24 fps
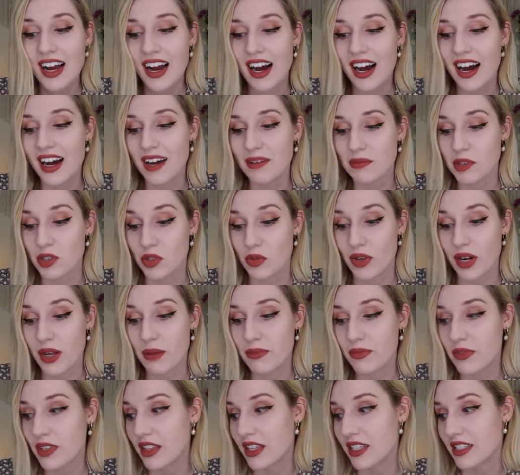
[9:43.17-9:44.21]
because when I
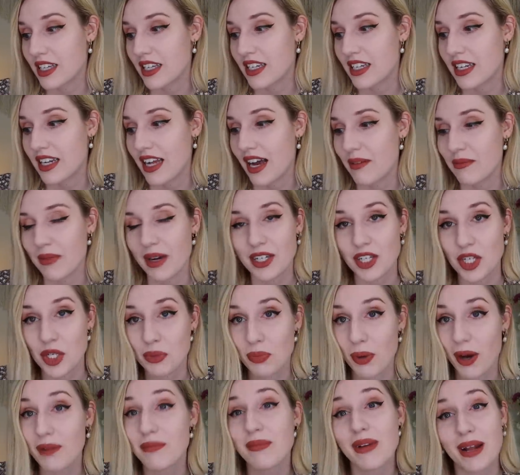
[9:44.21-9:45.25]
did this I didn't have my
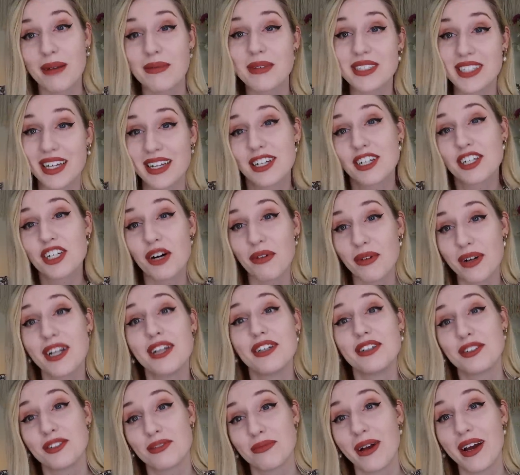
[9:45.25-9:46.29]
coupon, but I'm excited to go in
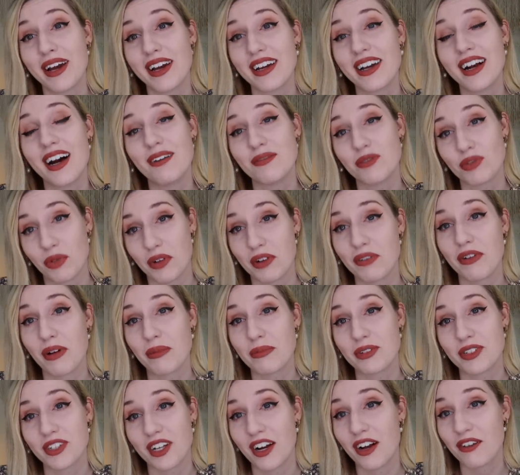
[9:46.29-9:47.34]
and use my
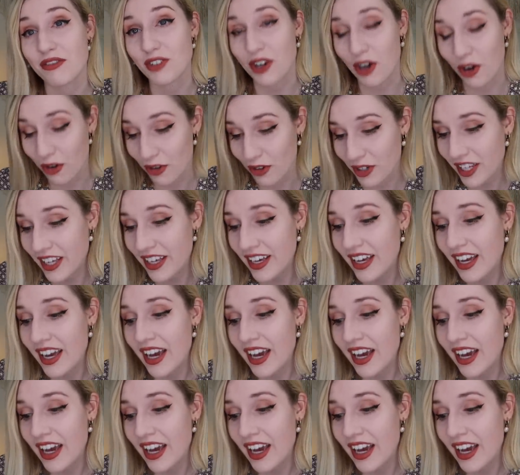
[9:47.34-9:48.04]
25% off code